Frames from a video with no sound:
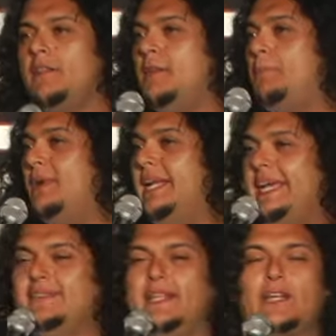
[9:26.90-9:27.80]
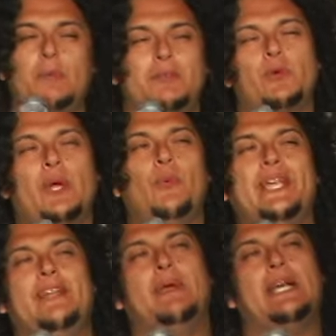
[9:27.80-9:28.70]
The police, they come and smoking
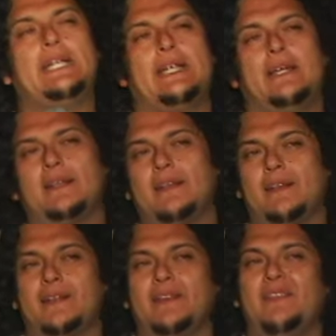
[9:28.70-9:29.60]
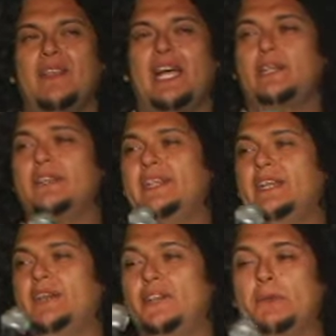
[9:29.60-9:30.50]
weed, man. I couldn't say
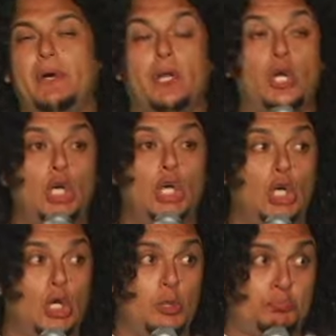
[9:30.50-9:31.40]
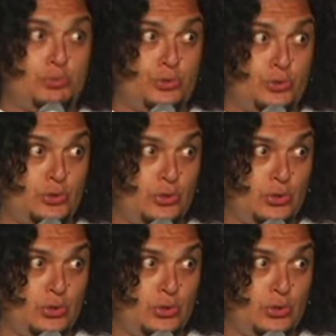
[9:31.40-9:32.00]
nothing but oops.